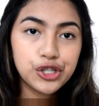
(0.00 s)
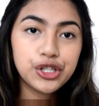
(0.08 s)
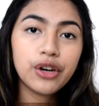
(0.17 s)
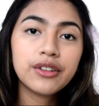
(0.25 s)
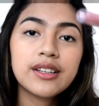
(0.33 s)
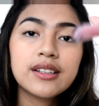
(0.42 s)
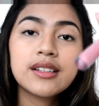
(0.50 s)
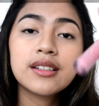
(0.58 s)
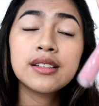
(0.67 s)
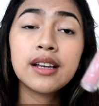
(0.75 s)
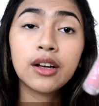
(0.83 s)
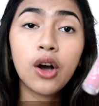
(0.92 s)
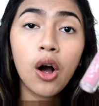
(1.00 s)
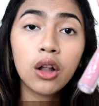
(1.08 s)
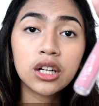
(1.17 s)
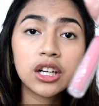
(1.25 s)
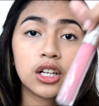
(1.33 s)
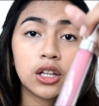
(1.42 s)
So this is the
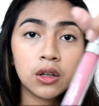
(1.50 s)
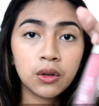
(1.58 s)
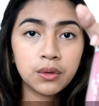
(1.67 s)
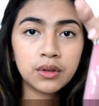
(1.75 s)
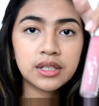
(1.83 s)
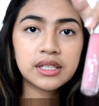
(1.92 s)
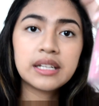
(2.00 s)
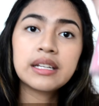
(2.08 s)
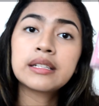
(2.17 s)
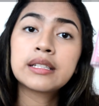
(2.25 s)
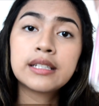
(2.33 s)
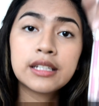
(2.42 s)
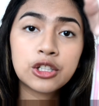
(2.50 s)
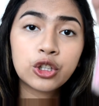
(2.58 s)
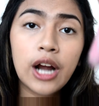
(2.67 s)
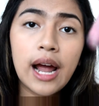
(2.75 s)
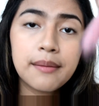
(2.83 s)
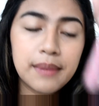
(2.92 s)
color Clueless and it's
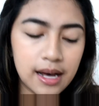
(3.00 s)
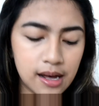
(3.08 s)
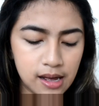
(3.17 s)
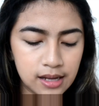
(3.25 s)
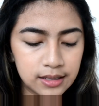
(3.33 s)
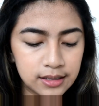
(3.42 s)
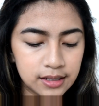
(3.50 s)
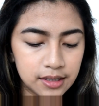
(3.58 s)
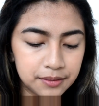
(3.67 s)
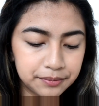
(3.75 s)
described as